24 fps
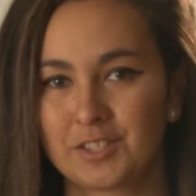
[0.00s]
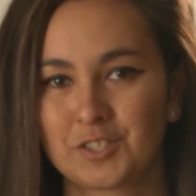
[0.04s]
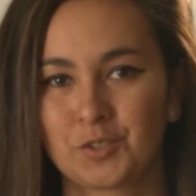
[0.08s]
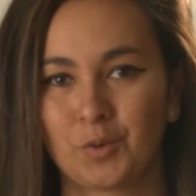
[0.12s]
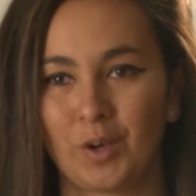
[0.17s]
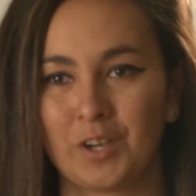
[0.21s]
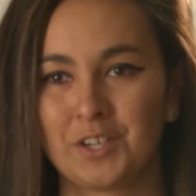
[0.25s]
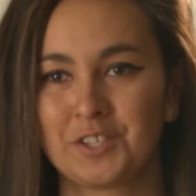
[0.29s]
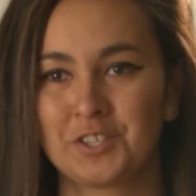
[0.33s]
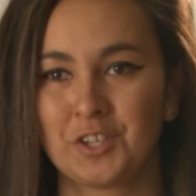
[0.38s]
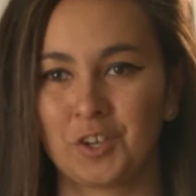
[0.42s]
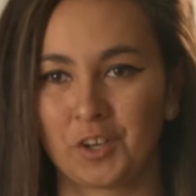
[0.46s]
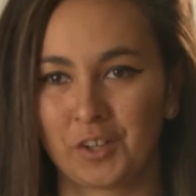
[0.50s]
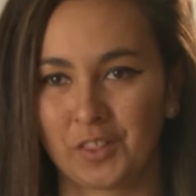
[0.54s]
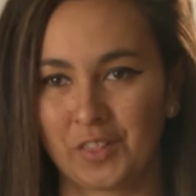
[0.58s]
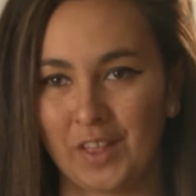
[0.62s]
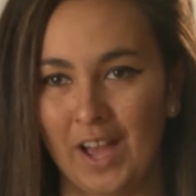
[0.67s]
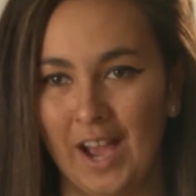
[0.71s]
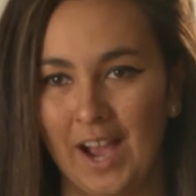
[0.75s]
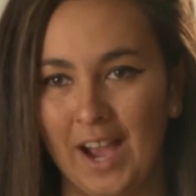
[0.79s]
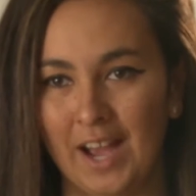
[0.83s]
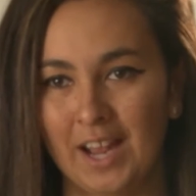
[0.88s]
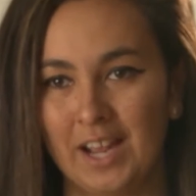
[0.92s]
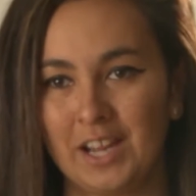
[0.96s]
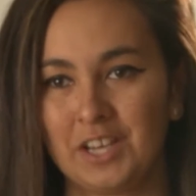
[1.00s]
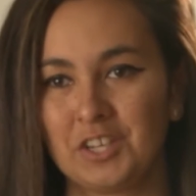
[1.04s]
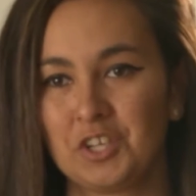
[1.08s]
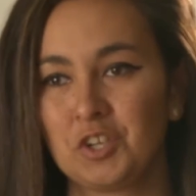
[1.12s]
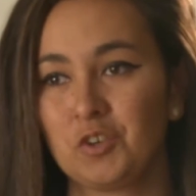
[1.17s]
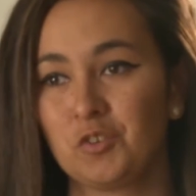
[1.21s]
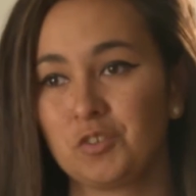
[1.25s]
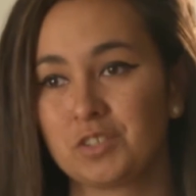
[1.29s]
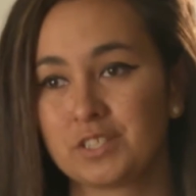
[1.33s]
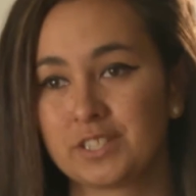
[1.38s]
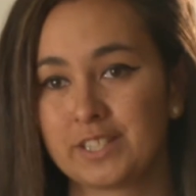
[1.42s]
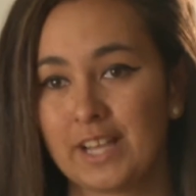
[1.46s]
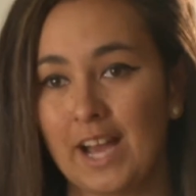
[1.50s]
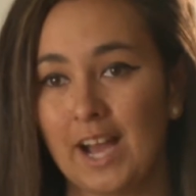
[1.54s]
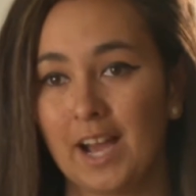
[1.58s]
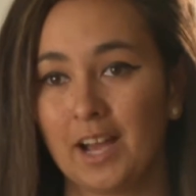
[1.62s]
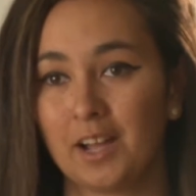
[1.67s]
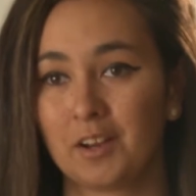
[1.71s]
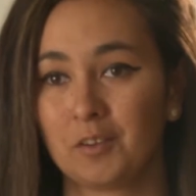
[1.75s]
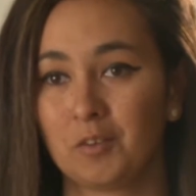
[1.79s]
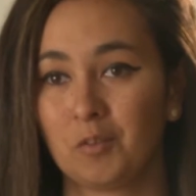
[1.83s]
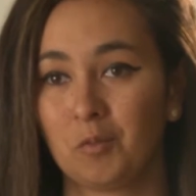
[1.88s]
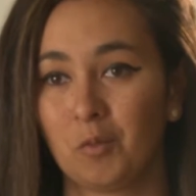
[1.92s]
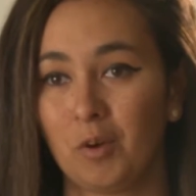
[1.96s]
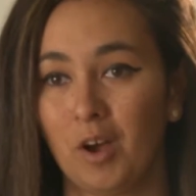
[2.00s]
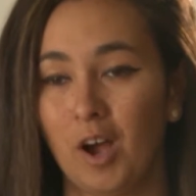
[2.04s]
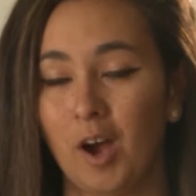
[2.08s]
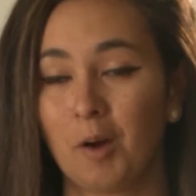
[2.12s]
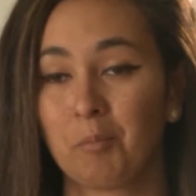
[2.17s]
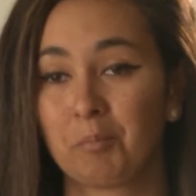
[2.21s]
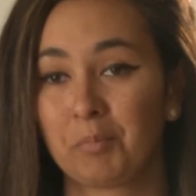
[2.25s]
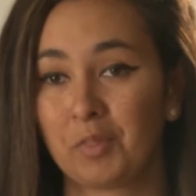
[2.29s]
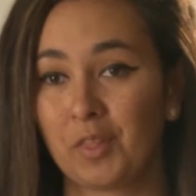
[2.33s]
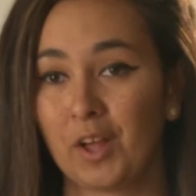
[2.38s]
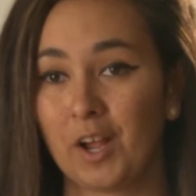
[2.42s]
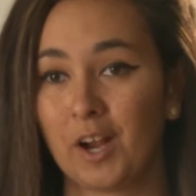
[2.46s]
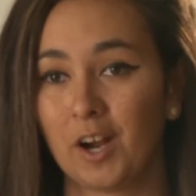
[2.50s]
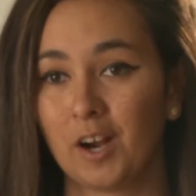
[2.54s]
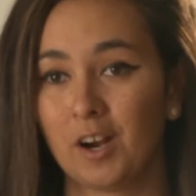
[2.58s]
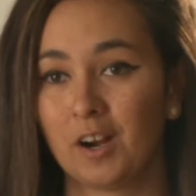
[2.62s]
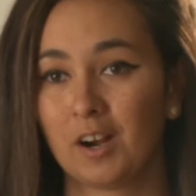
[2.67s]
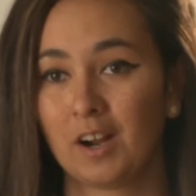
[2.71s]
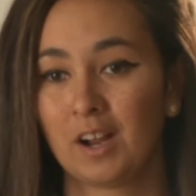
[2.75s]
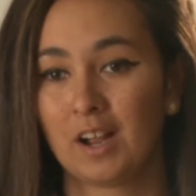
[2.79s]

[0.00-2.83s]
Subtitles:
so I took that and used that up there.